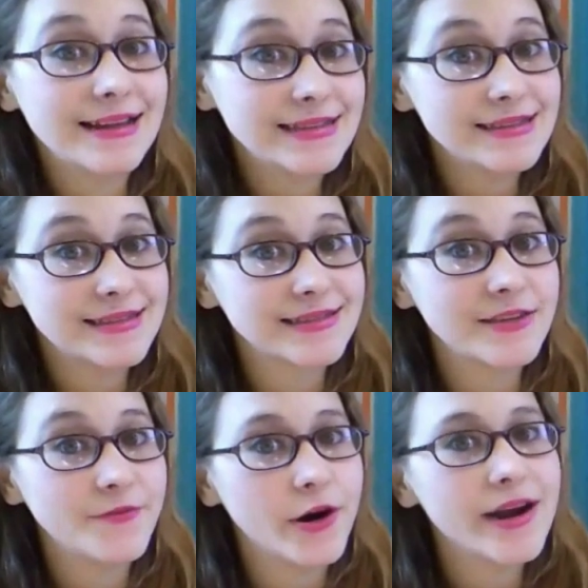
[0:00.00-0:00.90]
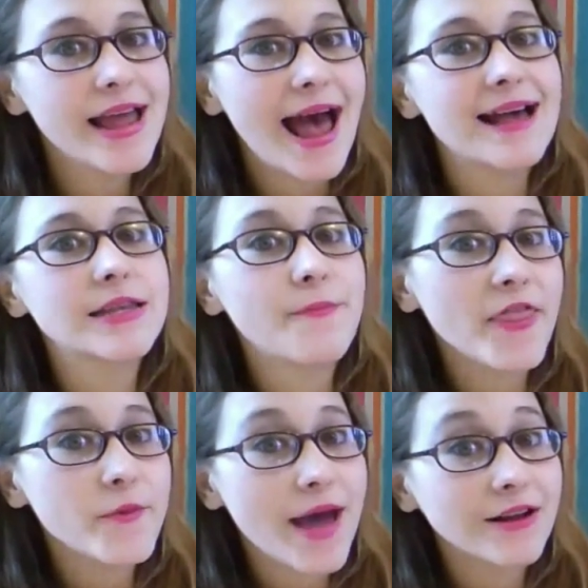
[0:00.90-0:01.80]
1964 as a
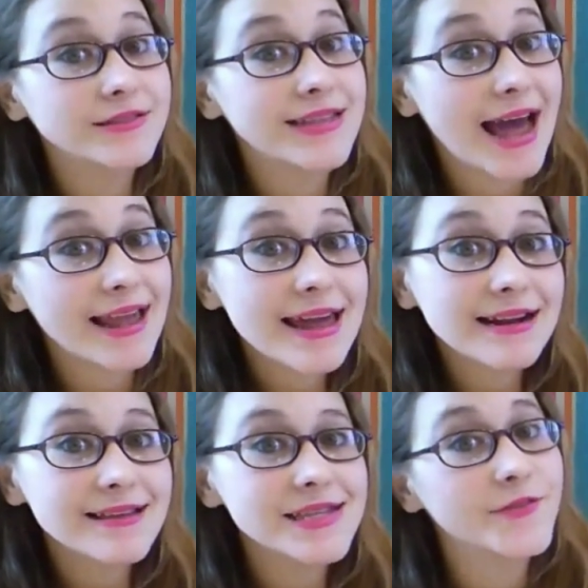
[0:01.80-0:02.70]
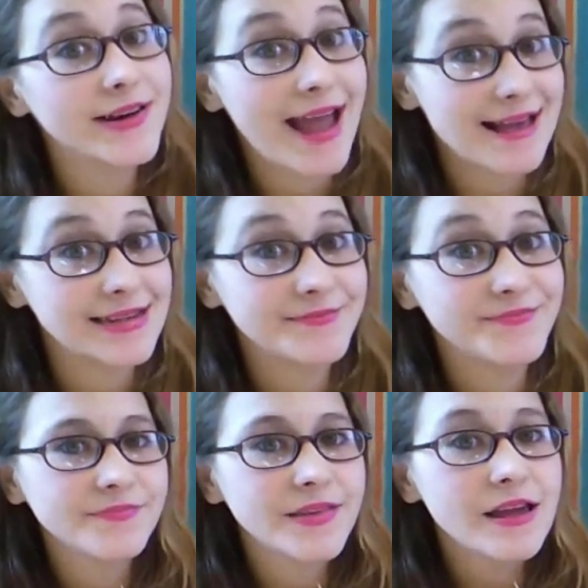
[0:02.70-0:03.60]
mathematical data analyst for NASA.
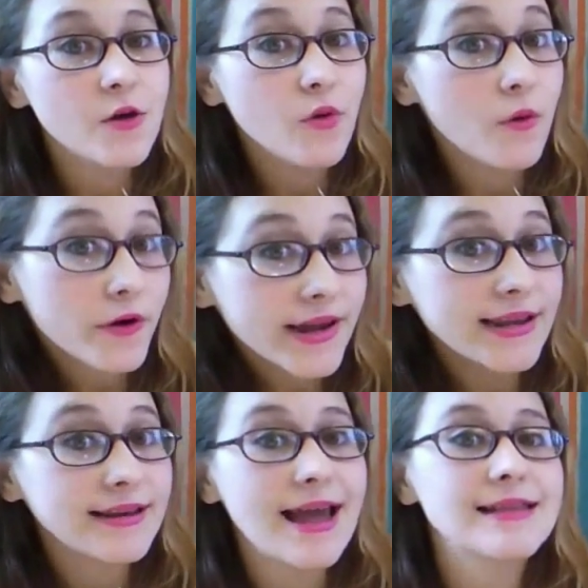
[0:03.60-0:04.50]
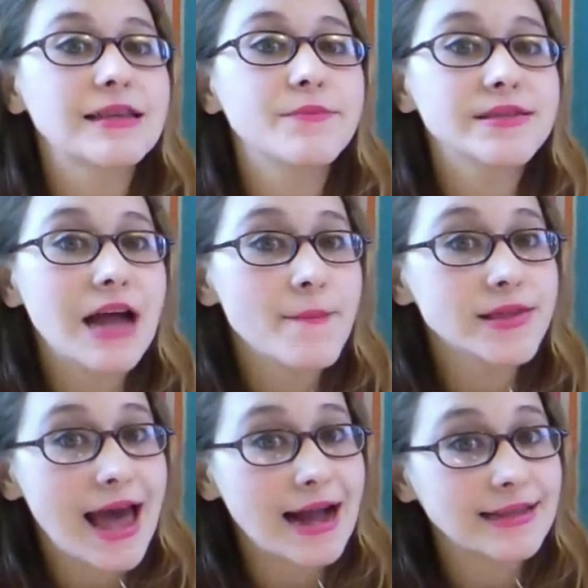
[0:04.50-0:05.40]
While working at NASA, Ms.
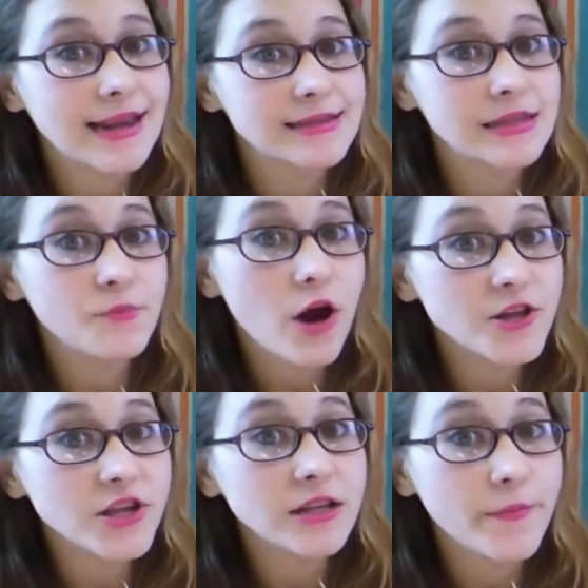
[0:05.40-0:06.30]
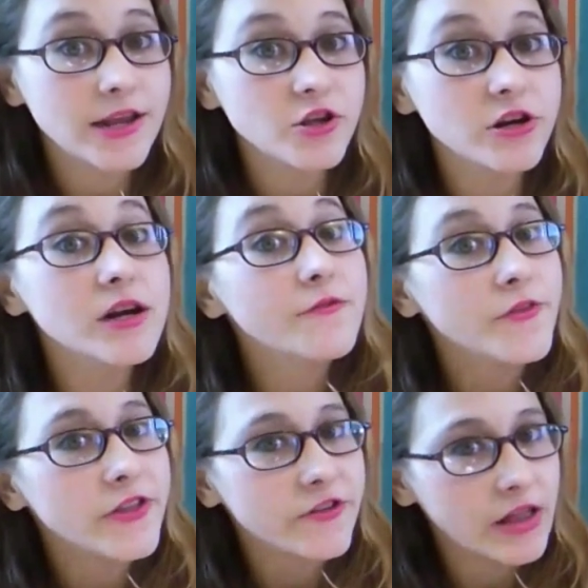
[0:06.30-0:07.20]
Thomas acted as the project manager
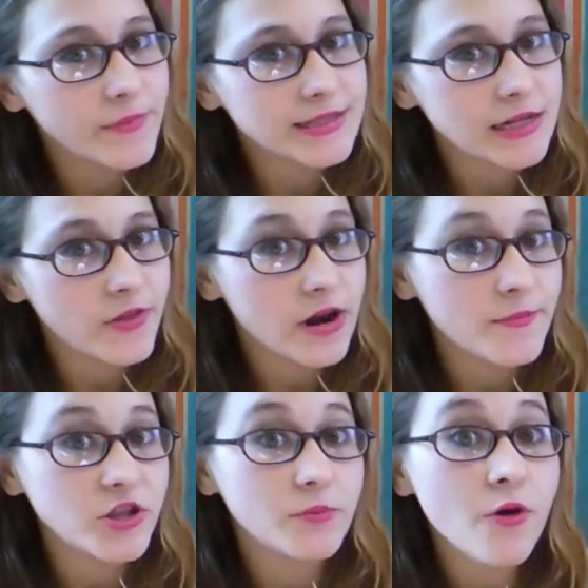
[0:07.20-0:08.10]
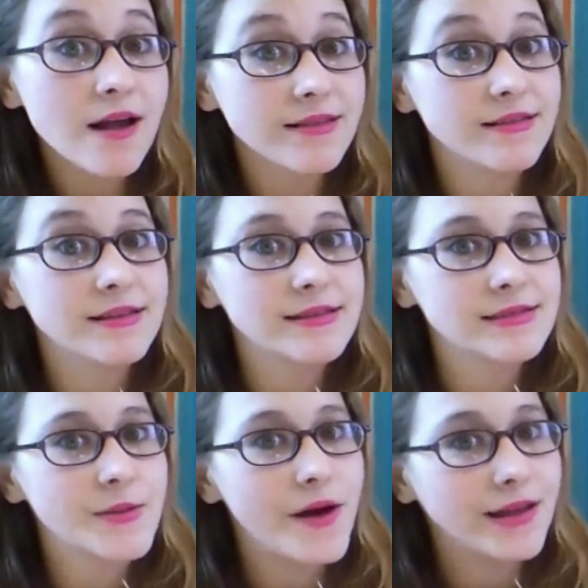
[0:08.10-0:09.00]
for the development of their imaging processing
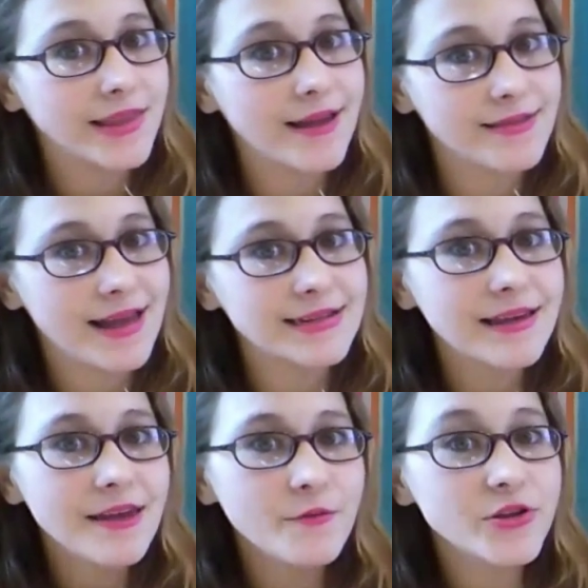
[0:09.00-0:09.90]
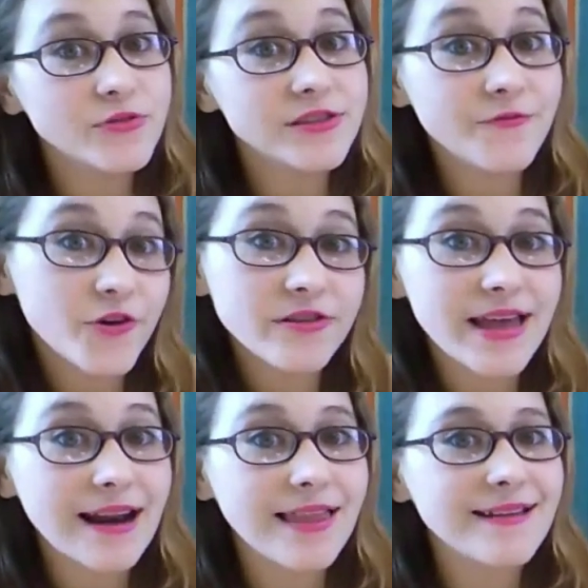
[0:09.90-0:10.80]
system on Landsat, which was the first
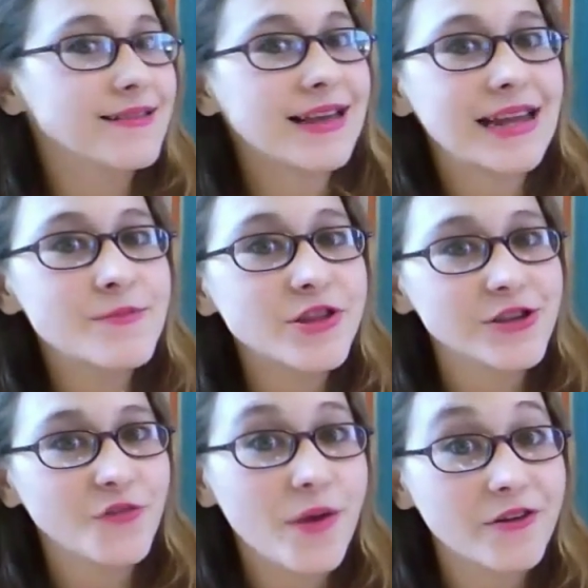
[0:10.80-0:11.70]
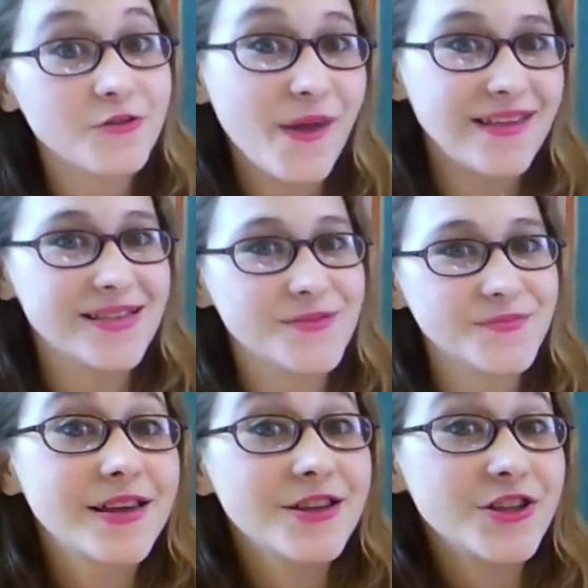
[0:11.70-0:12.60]
satellite to send images from outer space.
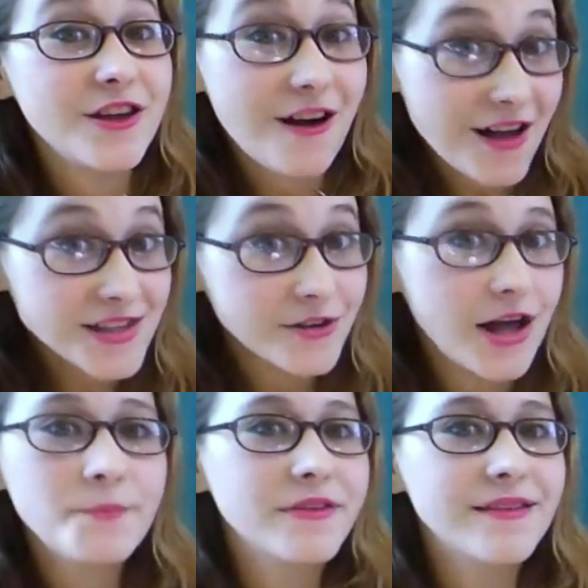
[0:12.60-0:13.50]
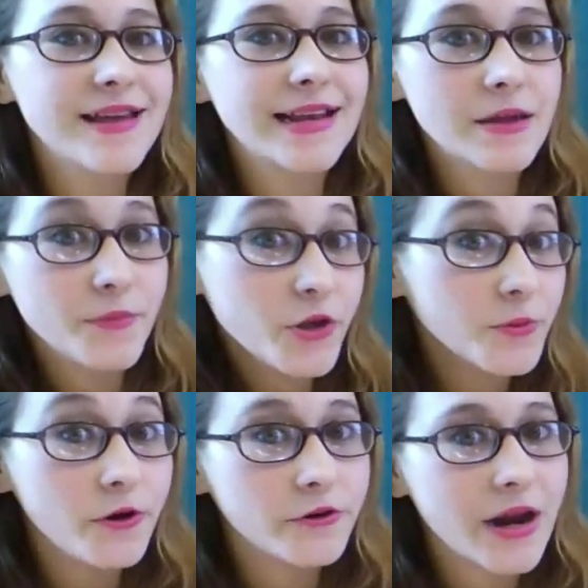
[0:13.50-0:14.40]
She also helped design
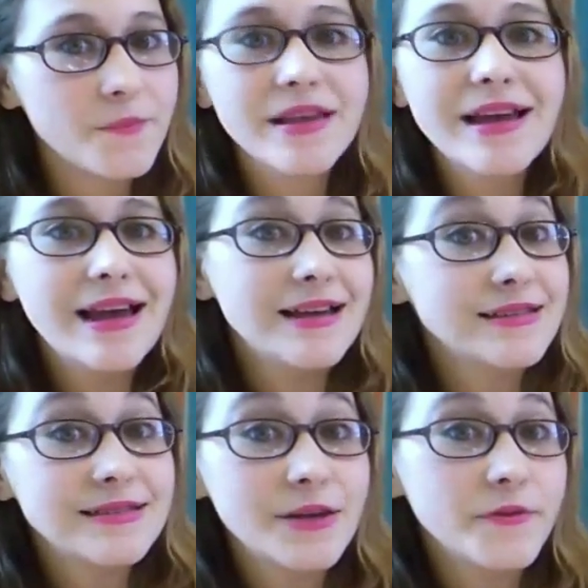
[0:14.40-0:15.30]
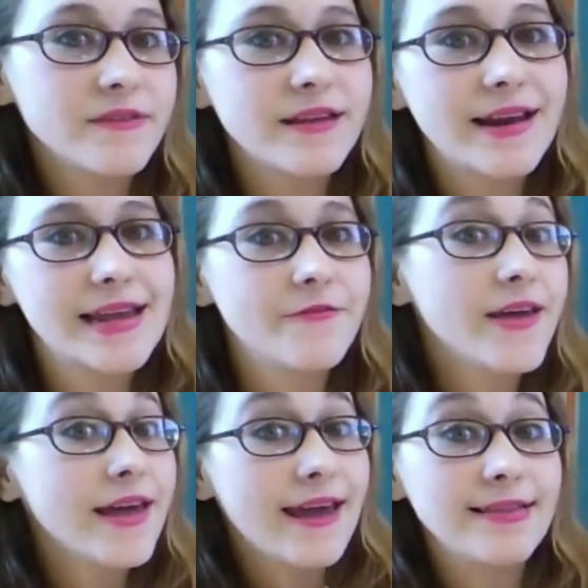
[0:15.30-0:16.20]
computer programs, assisting with the study of
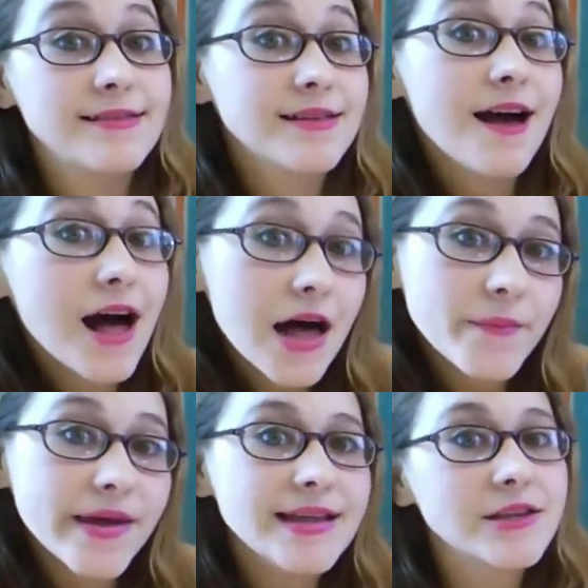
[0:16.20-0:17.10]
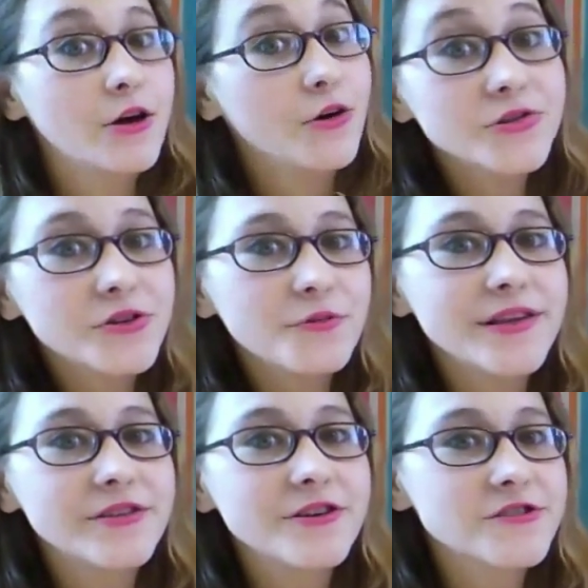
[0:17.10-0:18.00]
Halley's Comet, ozone
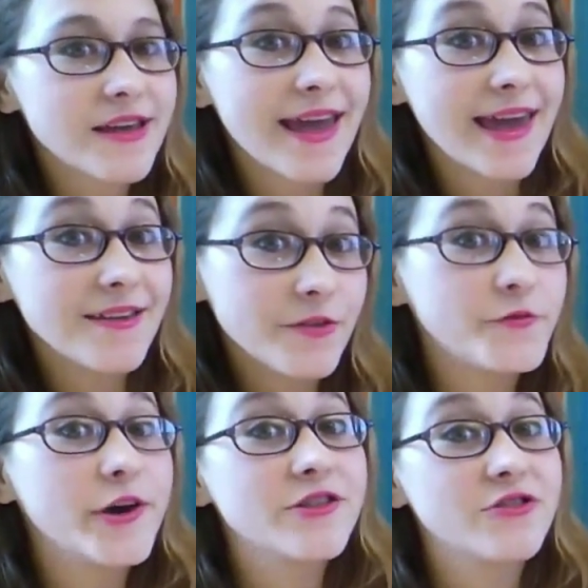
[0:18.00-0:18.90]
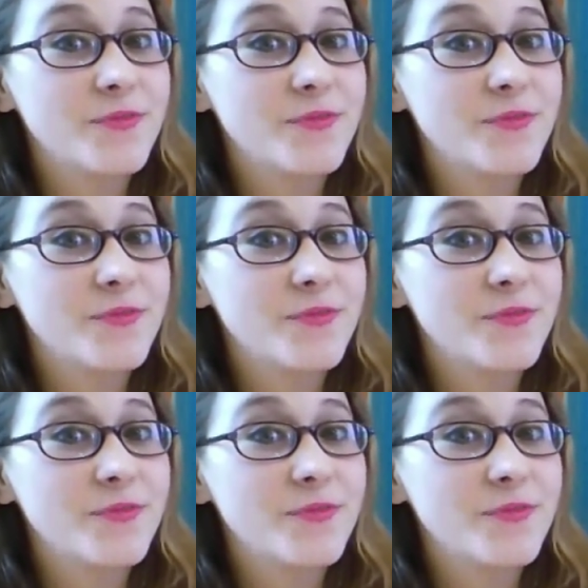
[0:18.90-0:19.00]
research, and the Voyager